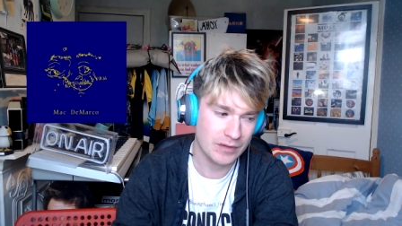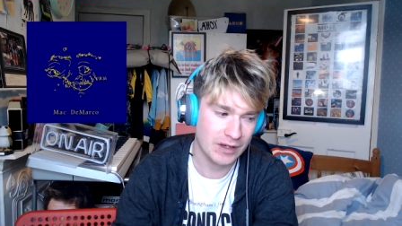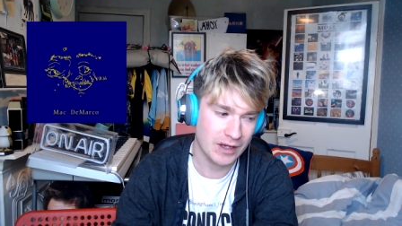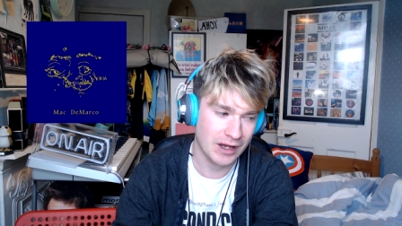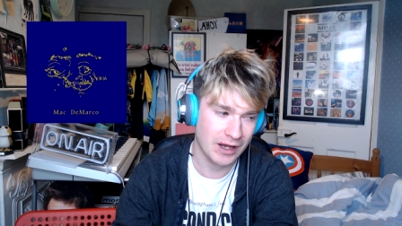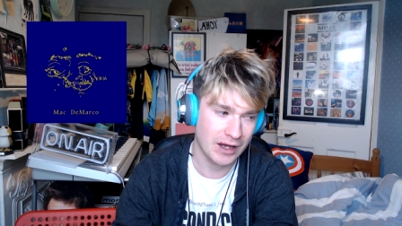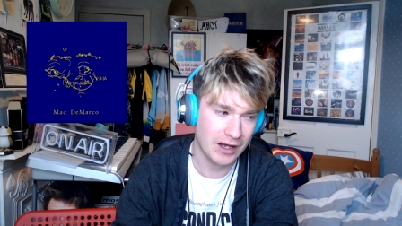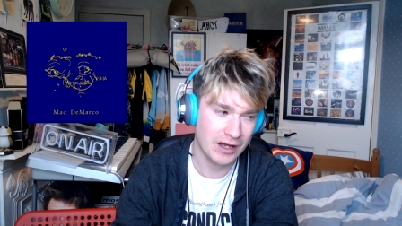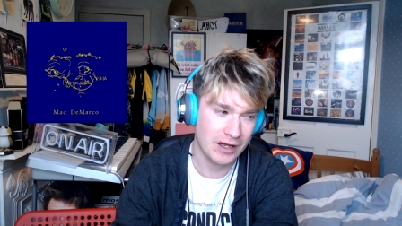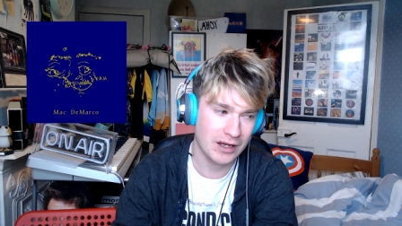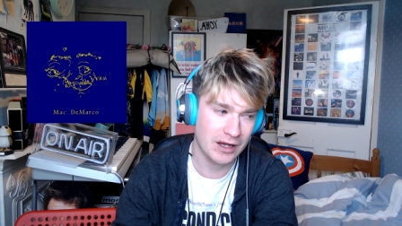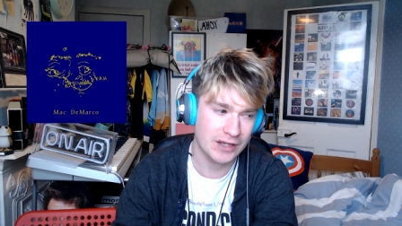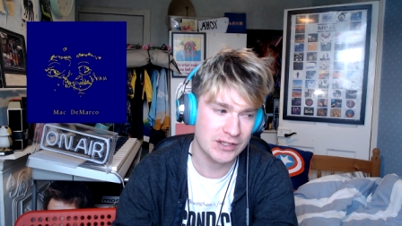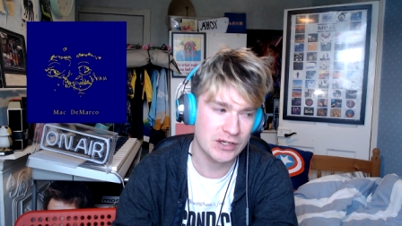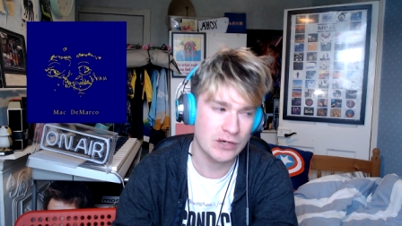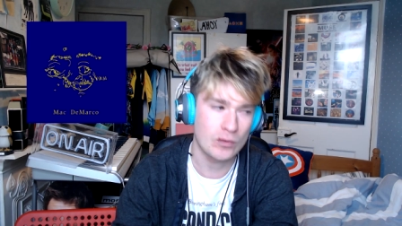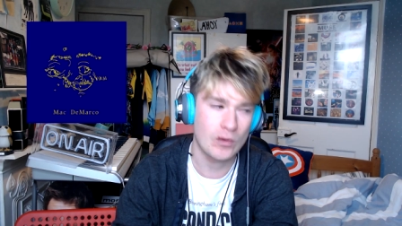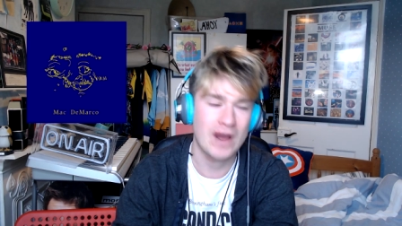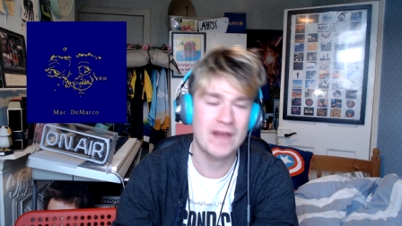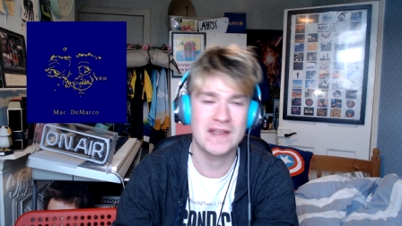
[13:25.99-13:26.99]
I don't
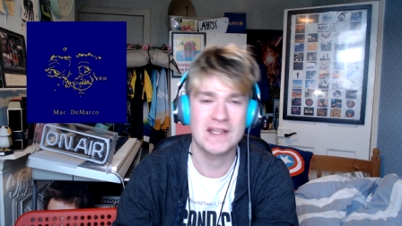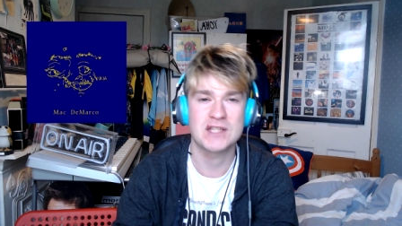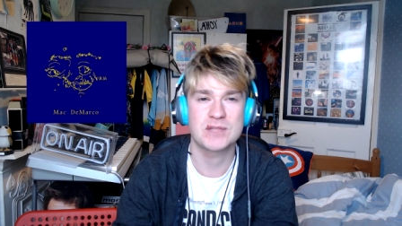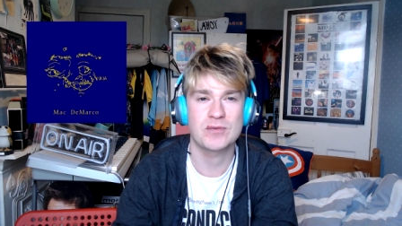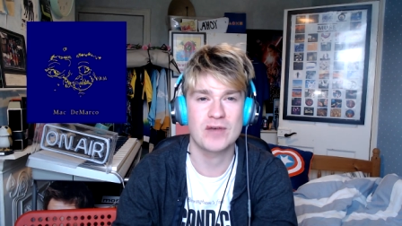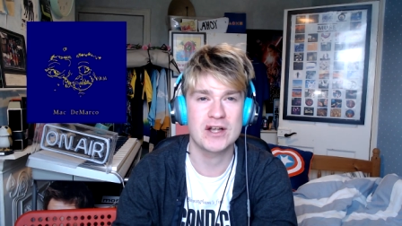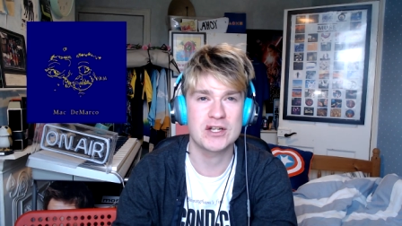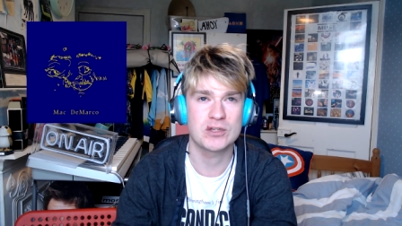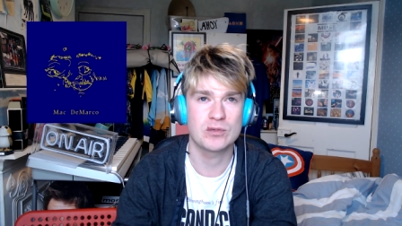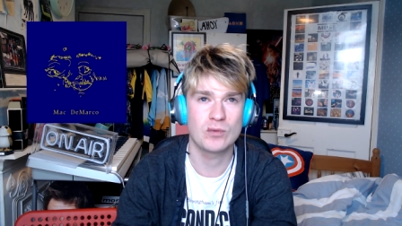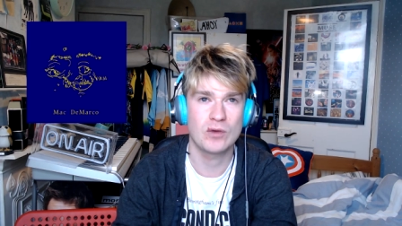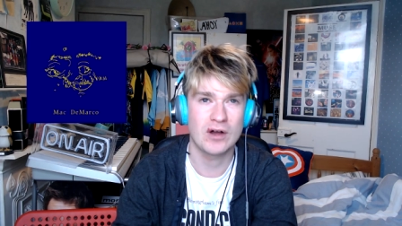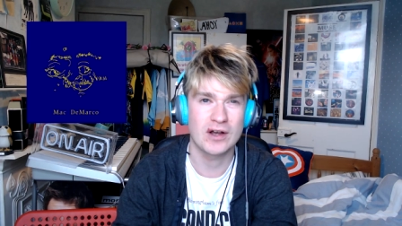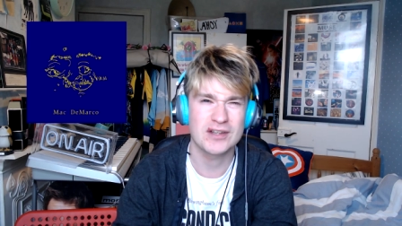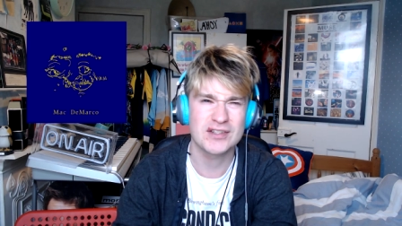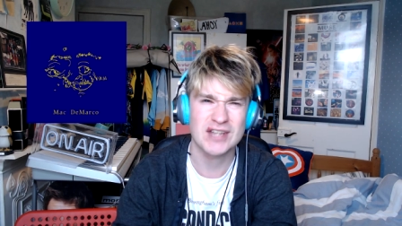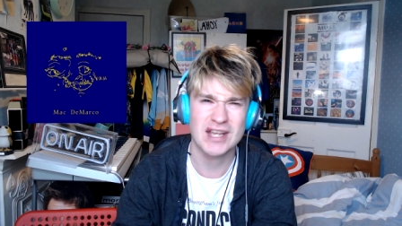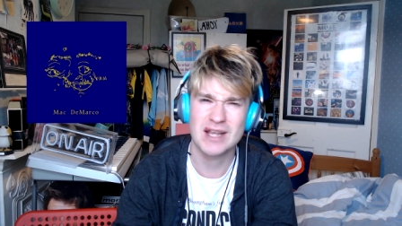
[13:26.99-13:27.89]
know where the inspiration was.